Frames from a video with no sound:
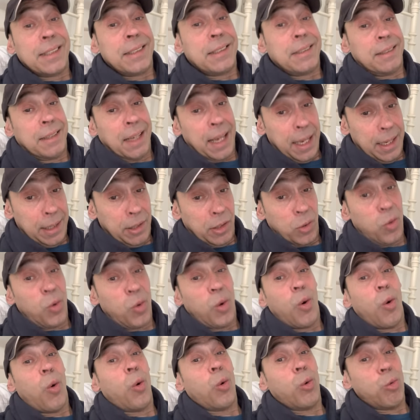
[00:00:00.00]
dead
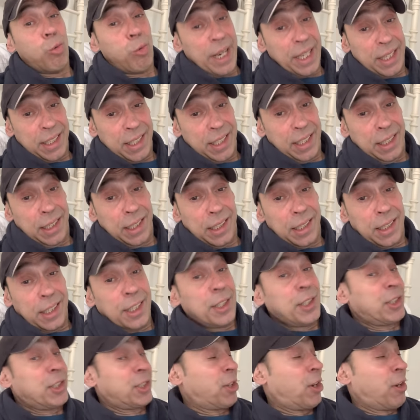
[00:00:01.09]
already
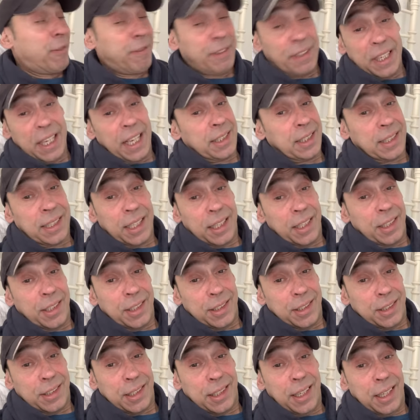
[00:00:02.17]
serving that
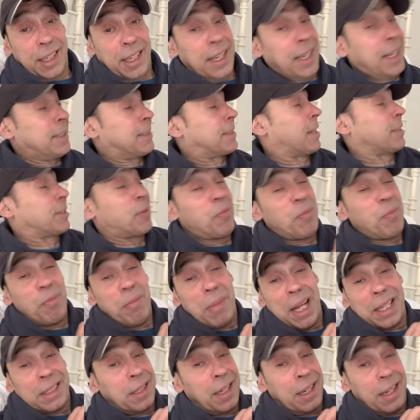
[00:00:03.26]
sentence. It doesn't
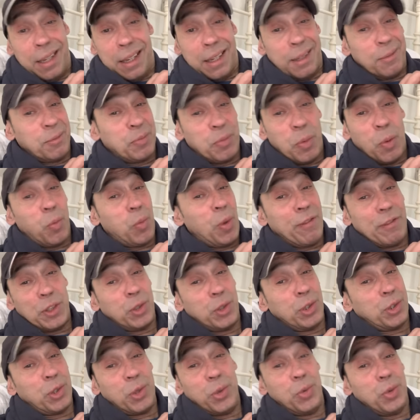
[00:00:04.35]
matter whether you
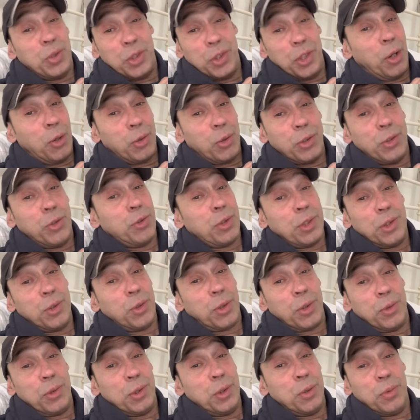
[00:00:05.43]
do, you know,
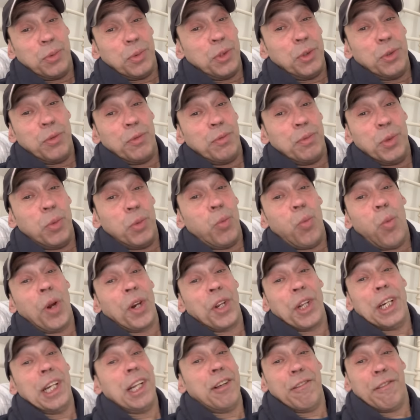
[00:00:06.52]
you want
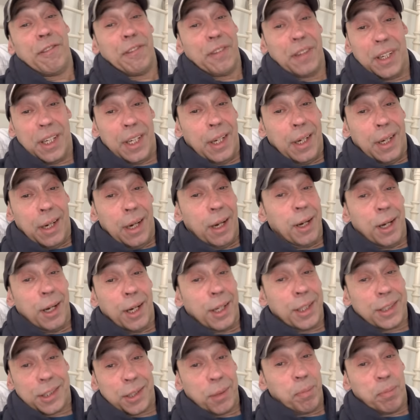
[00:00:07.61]
to live,
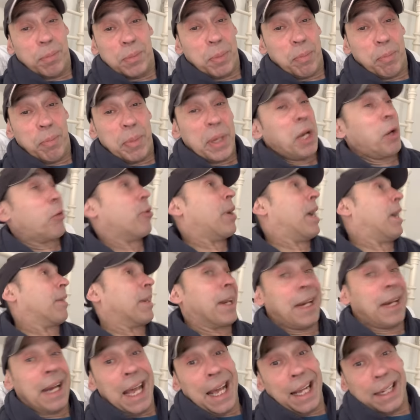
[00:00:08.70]
to be around the
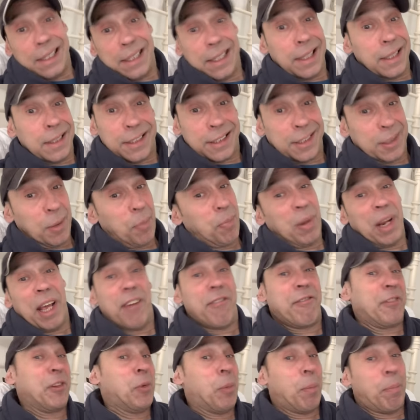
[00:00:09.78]
landings, to play a
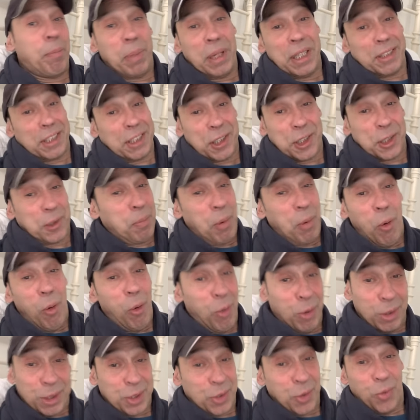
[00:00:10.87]
few bits of
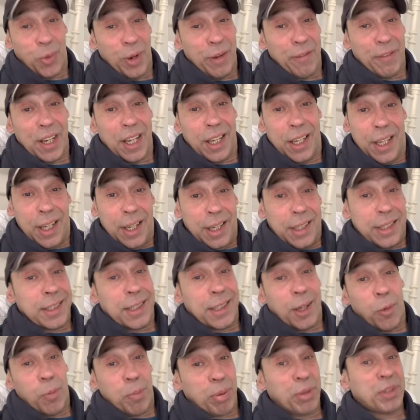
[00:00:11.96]
sports, or whether, you
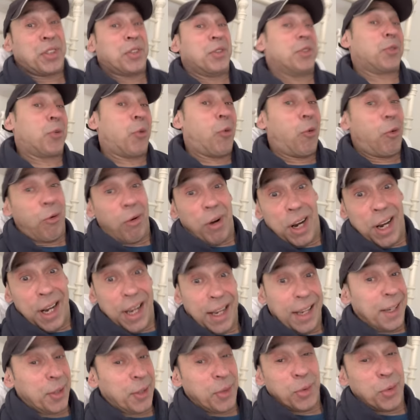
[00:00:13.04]
know, prison's all
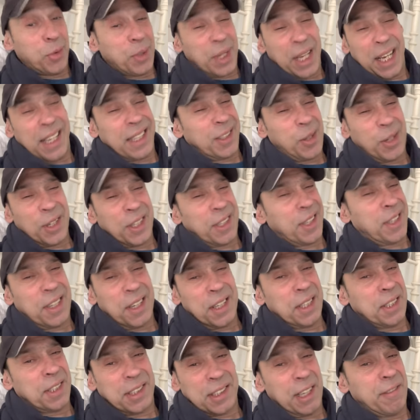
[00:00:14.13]
right and all that
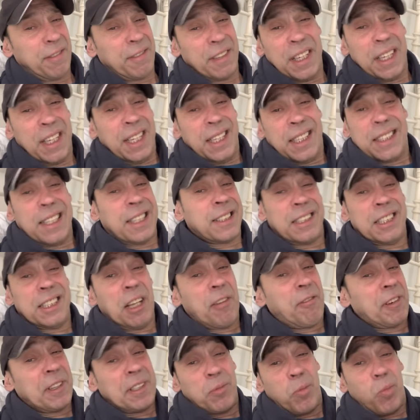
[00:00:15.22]
kind of stuff. There's
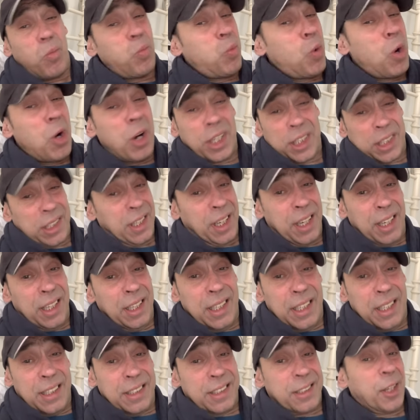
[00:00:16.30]
nothing worser
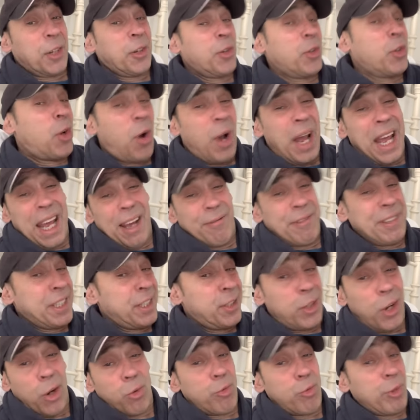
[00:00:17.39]
than not having
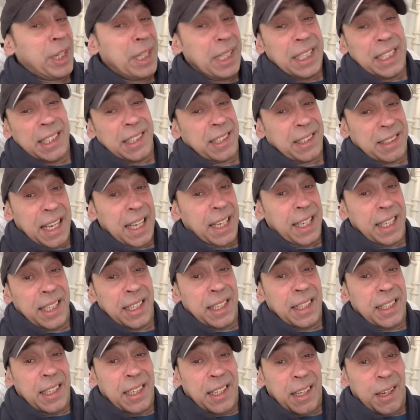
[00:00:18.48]
no release date,
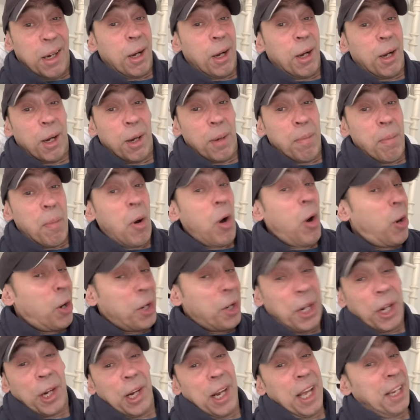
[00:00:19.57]
on
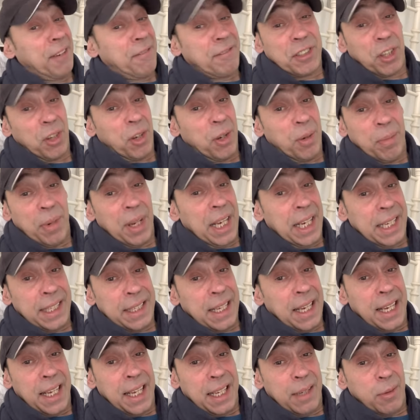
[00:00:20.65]
a life term like
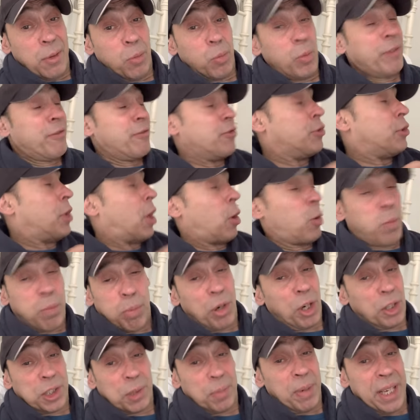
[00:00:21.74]
that, with no
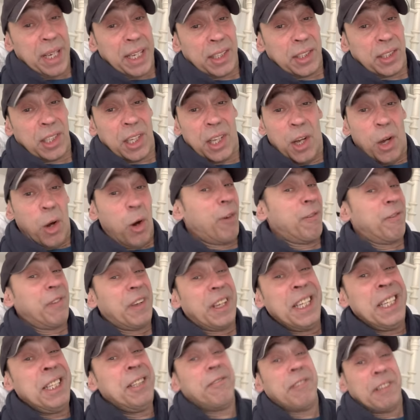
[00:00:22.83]
prospects of,
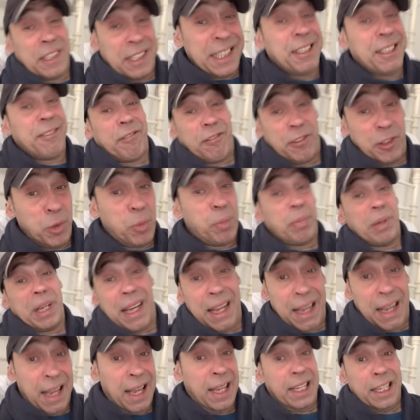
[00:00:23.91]
even if you
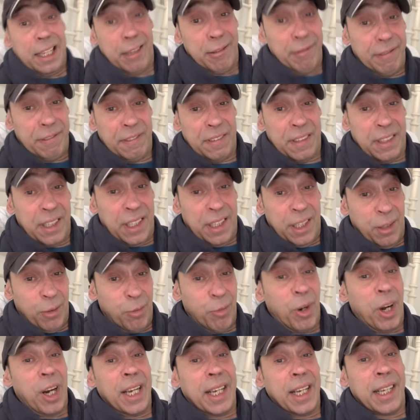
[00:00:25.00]
behave
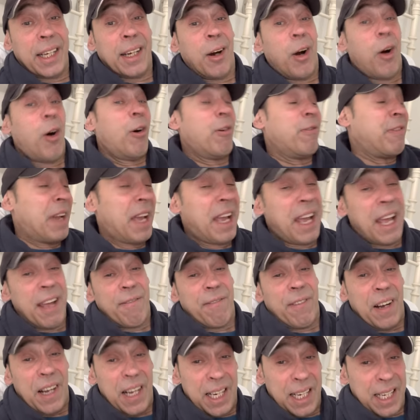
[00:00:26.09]
right, of
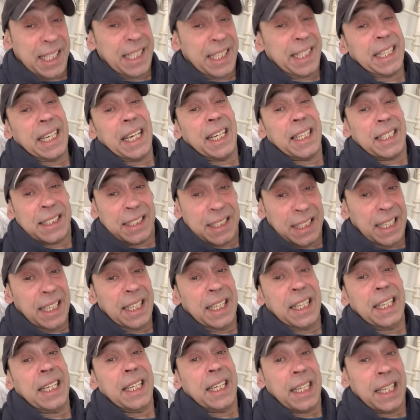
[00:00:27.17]
ever get
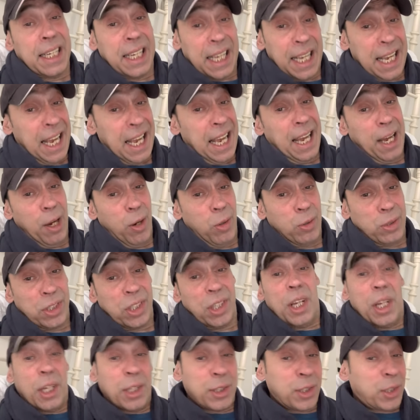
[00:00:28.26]
in out.
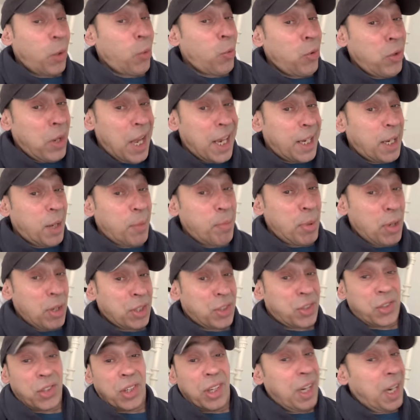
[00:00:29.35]
So, like a
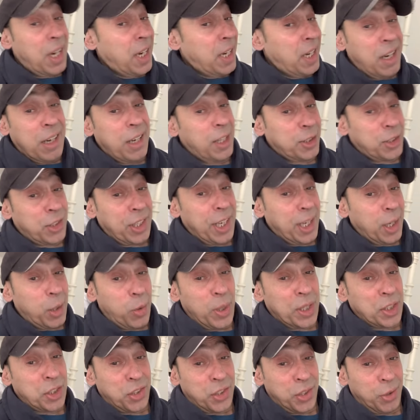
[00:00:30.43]
boss, I answer that
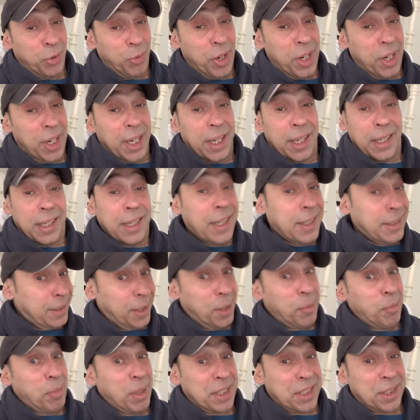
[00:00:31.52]
question right to the
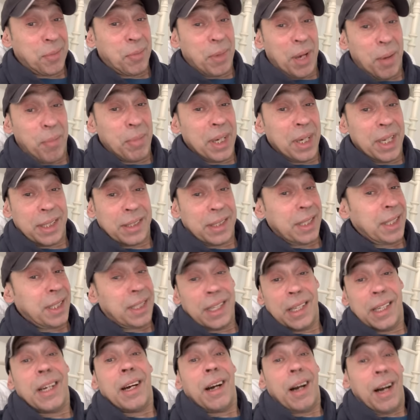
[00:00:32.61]
best of my ability.
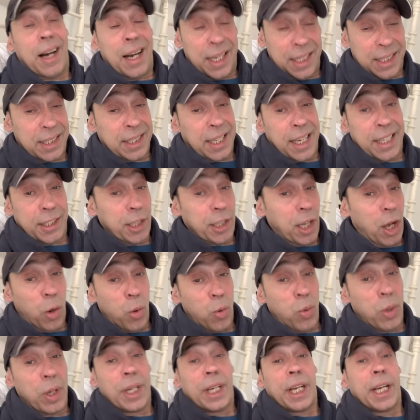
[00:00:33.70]
I say
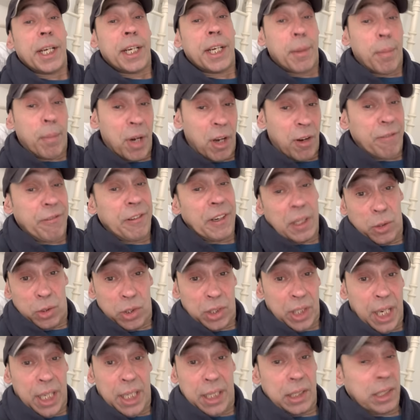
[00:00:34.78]
no. In the Mark Fellows
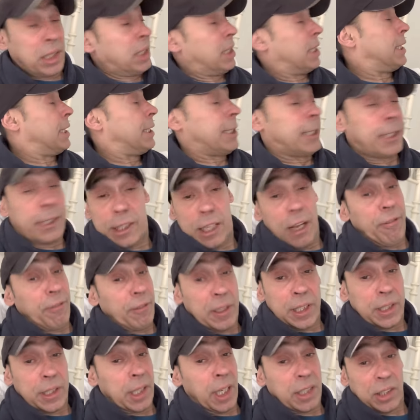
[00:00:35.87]
case, he
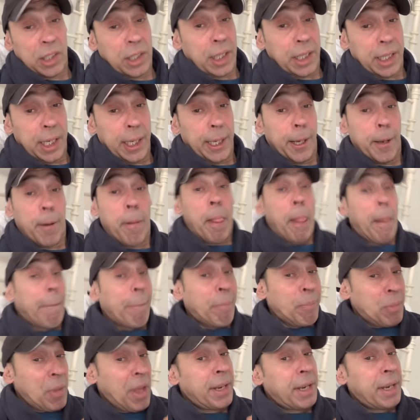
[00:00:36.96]
definitely doesn't care.
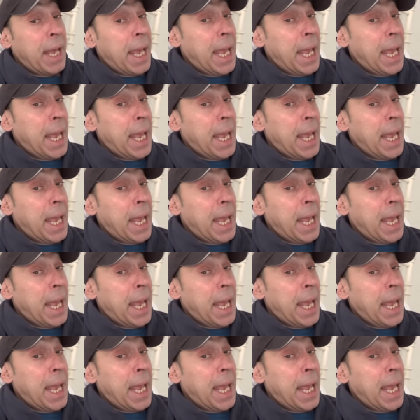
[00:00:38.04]
And